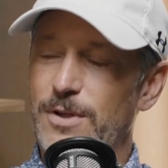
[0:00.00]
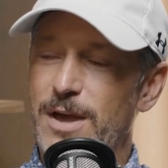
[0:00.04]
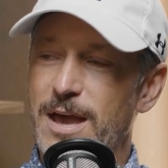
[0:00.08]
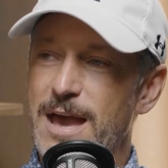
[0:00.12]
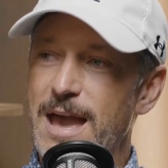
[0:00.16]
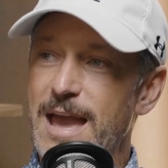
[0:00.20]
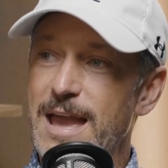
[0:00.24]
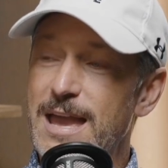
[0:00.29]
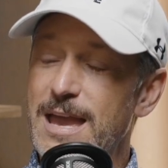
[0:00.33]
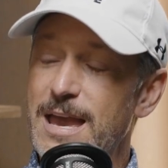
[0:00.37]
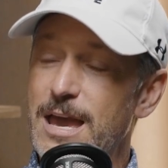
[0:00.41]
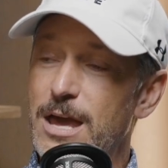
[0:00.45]

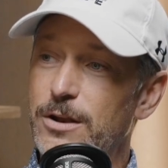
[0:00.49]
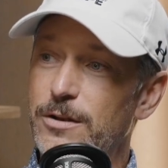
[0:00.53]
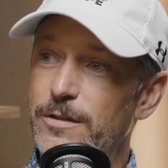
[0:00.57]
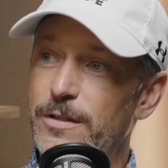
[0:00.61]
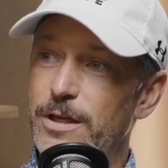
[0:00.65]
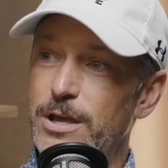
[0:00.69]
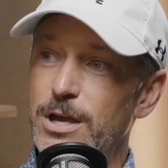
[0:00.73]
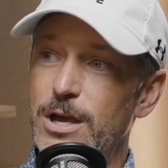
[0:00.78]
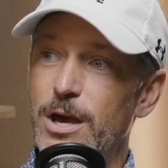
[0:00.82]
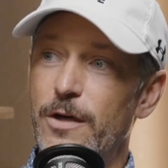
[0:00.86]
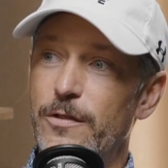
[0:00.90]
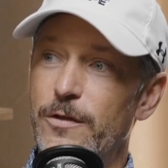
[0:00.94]
and
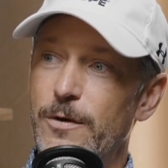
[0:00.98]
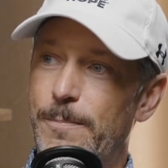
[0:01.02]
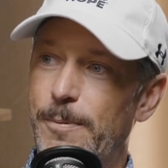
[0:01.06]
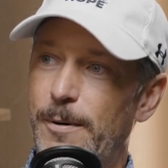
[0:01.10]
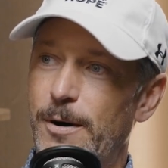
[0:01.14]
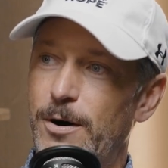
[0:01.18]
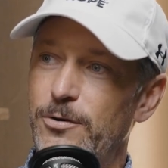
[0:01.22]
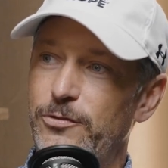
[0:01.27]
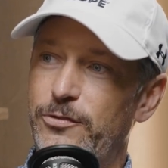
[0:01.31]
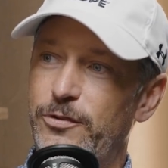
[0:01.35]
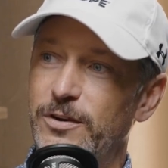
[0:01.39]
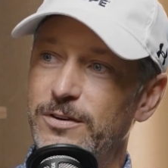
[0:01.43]
the other
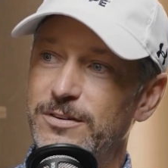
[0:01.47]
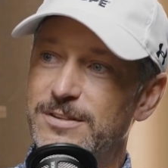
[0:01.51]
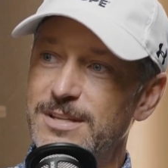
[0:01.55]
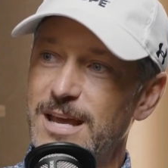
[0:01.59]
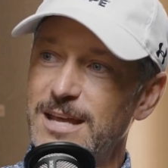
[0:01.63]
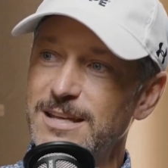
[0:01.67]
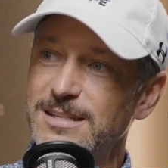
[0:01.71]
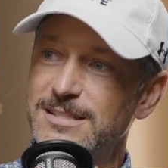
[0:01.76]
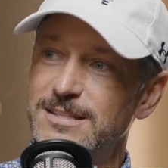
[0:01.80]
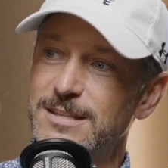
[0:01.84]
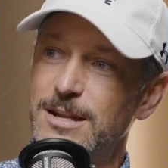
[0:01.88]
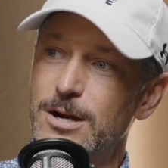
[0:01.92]
person
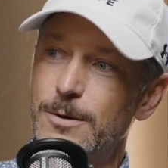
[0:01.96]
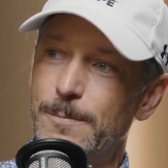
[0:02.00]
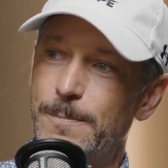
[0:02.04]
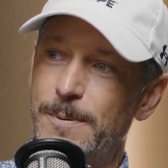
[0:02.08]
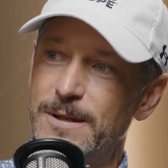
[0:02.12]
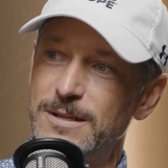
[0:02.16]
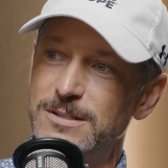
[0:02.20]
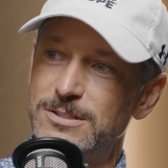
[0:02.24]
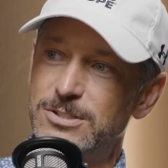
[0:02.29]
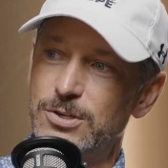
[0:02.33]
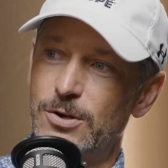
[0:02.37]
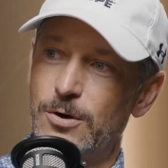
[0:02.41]
takes their
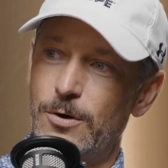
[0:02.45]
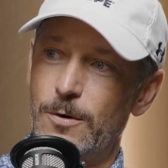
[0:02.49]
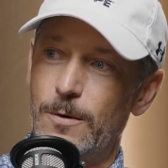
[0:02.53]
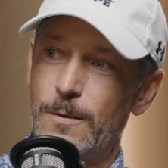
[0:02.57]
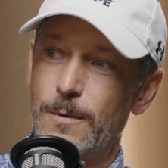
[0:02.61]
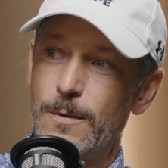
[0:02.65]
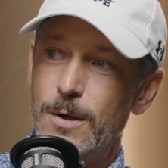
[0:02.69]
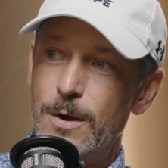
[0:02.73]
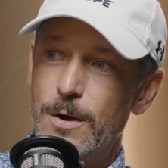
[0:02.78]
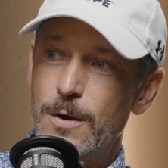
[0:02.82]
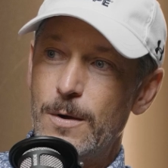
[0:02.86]
pencil,